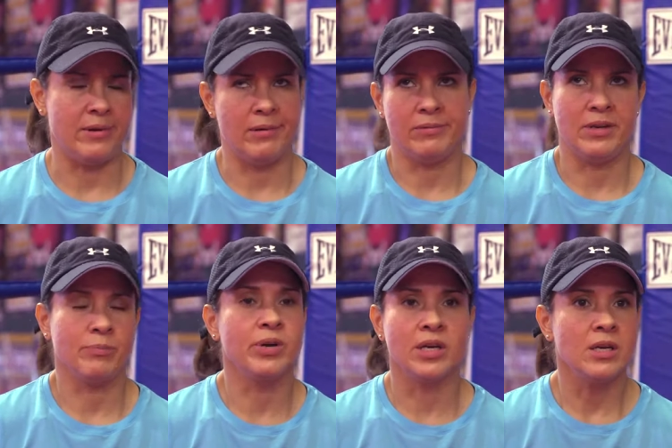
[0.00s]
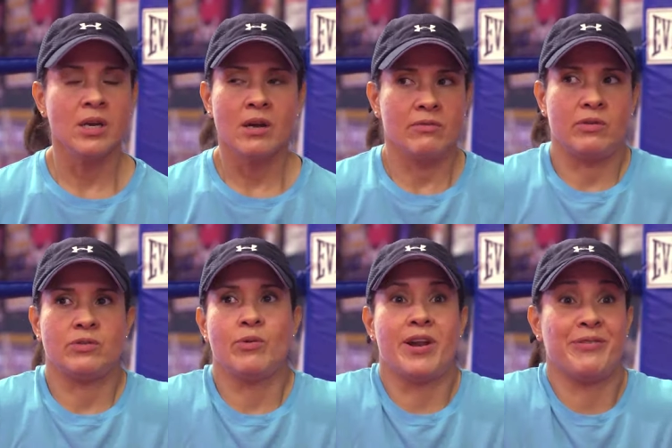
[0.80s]
probably, but for
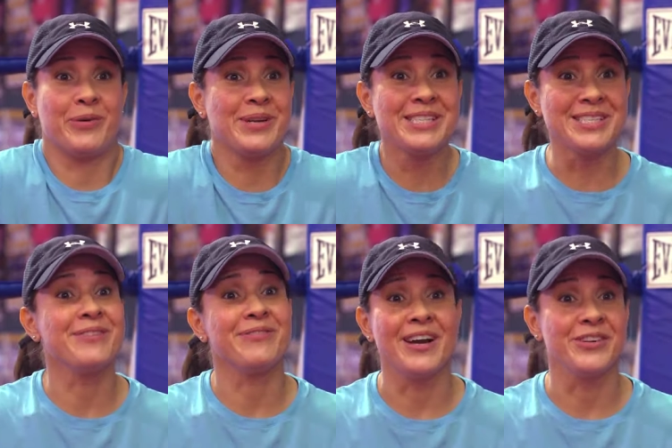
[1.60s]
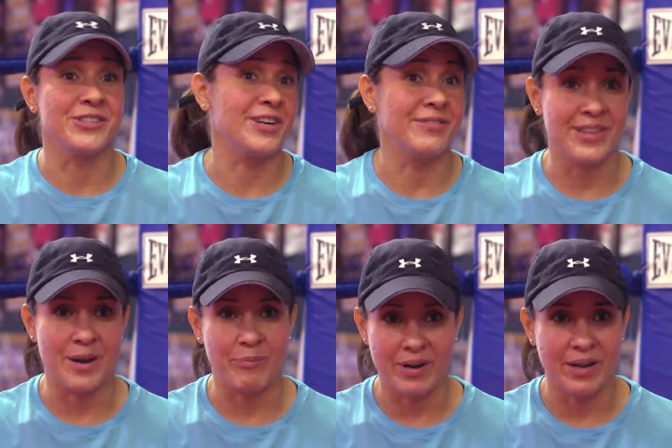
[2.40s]
whatever reason you find yourself in
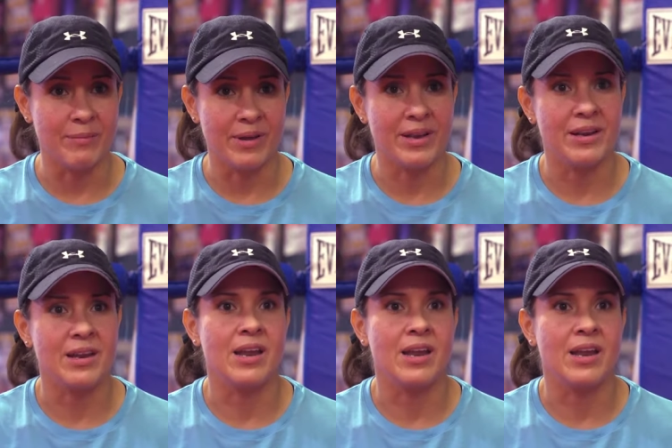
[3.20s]
that predicament,